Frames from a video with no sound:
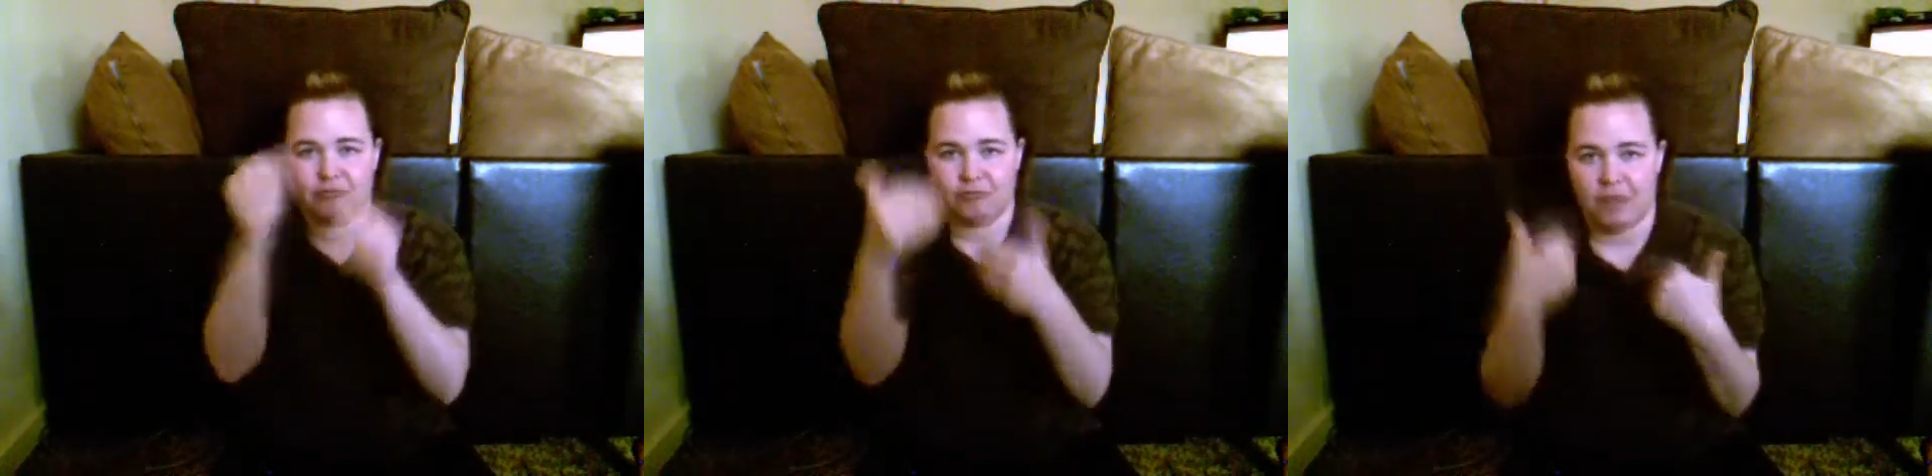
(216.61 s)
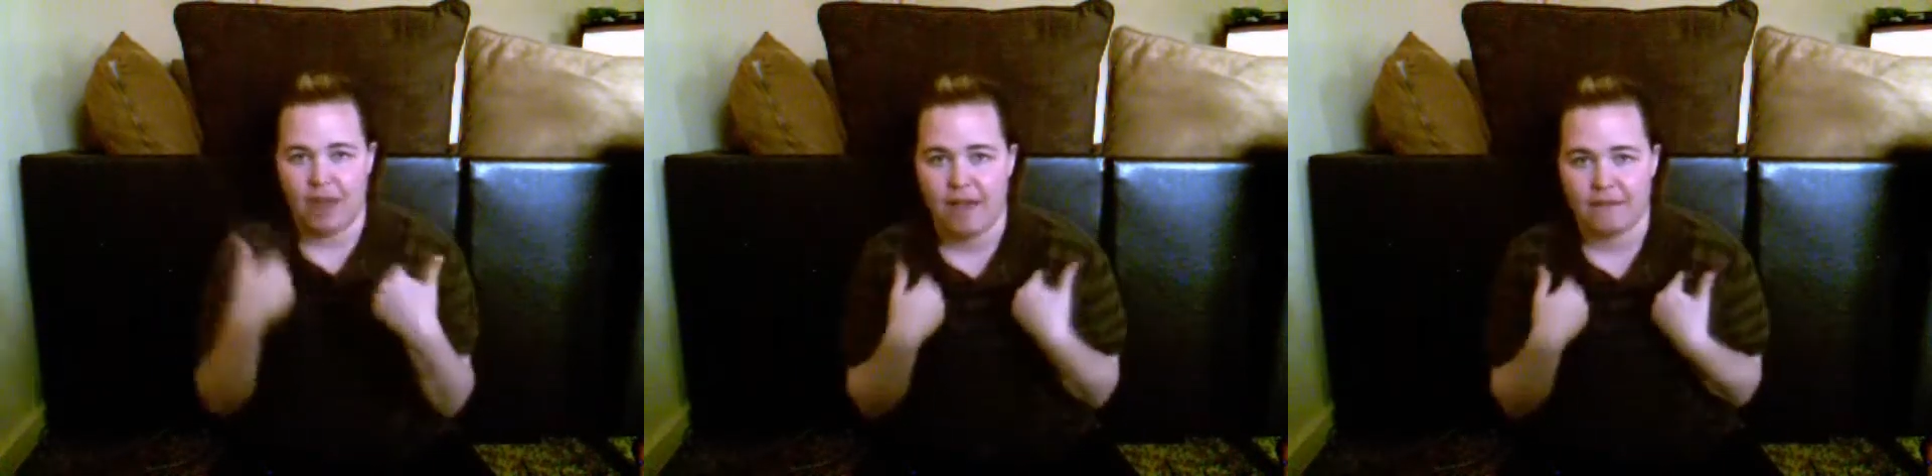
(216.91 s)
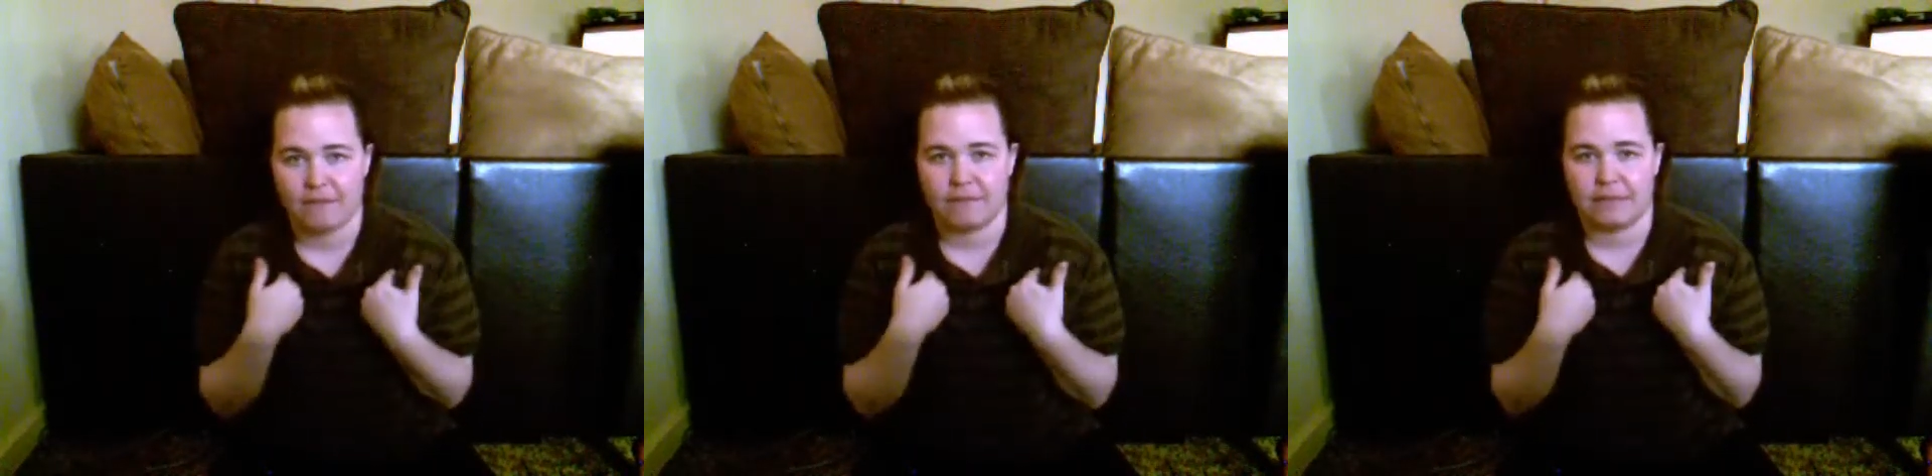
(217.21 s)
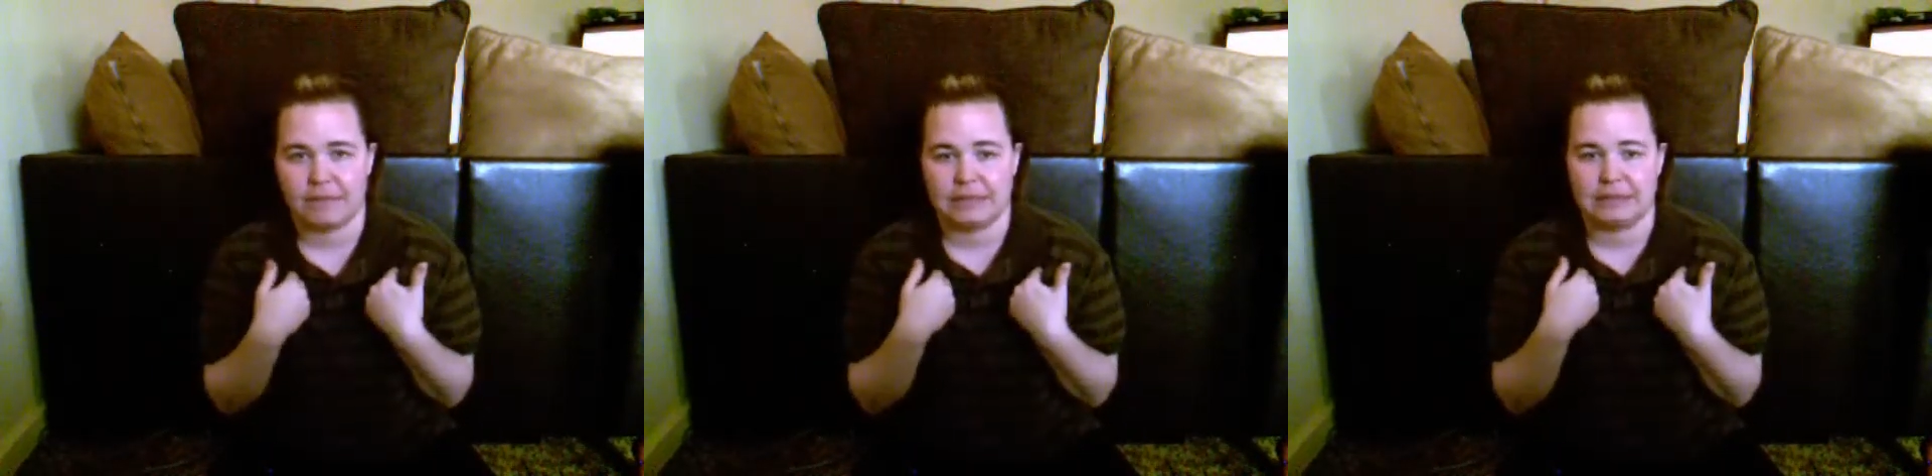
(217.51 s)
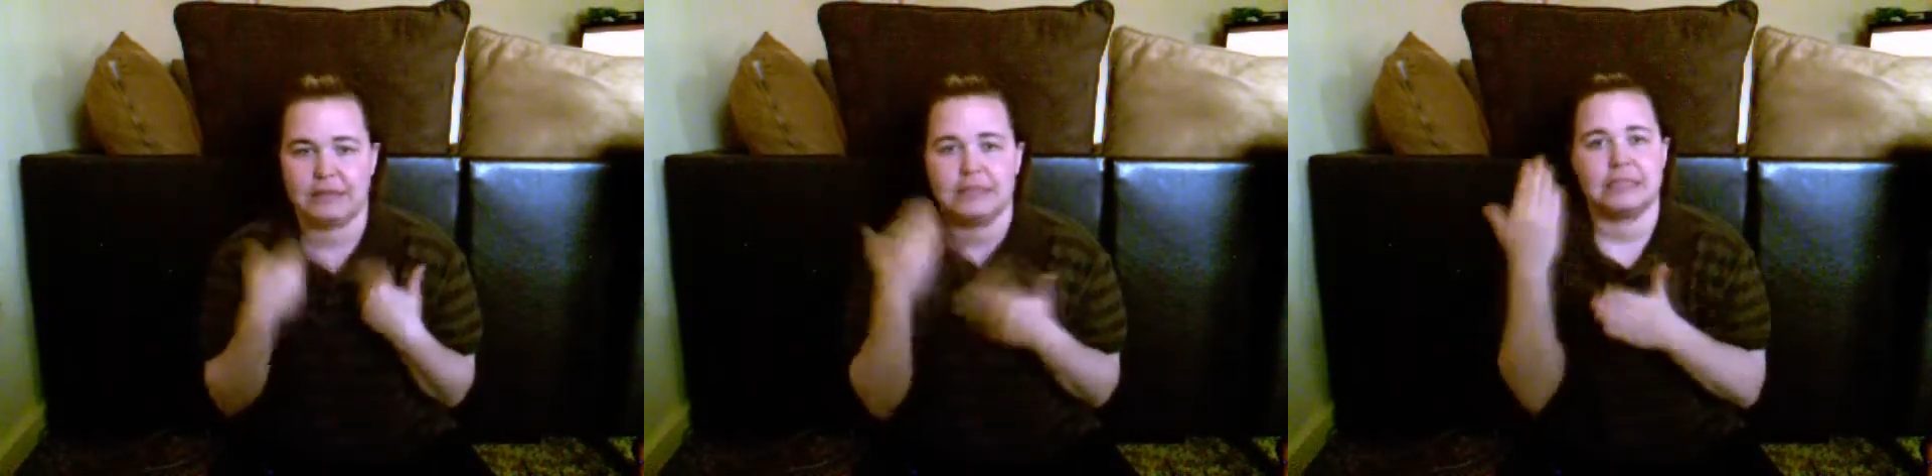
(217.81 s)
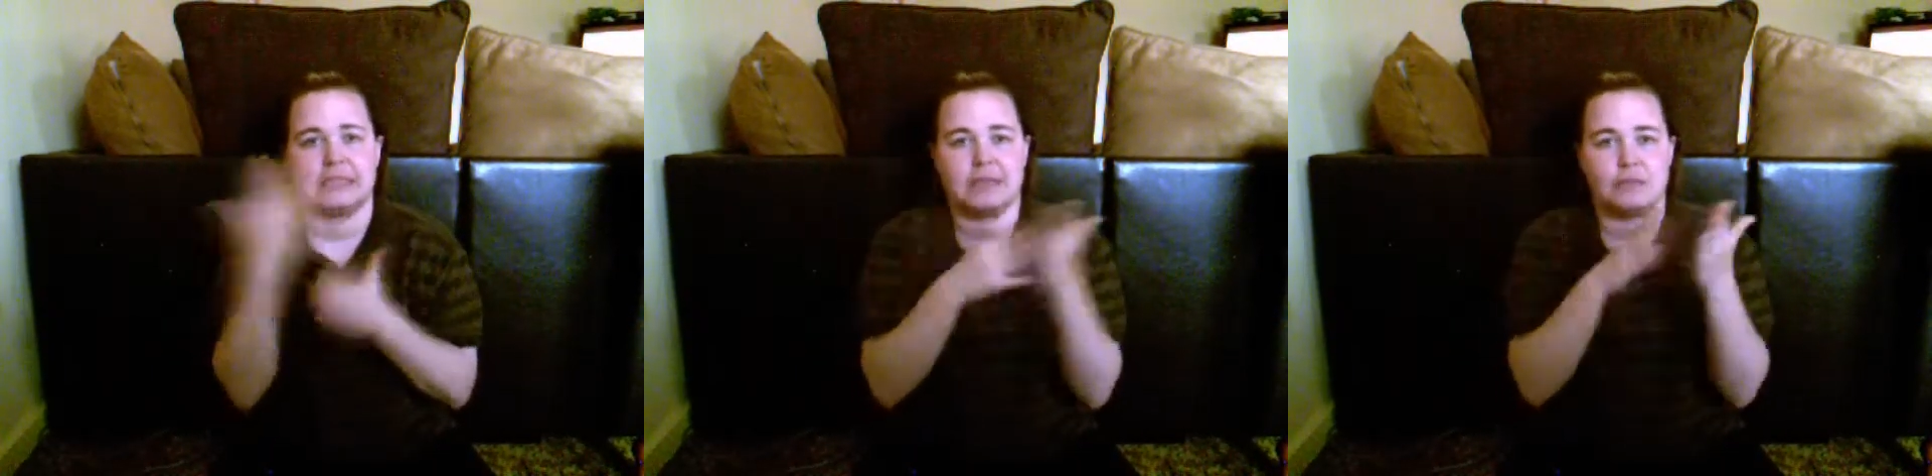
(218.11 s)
Therefore, some students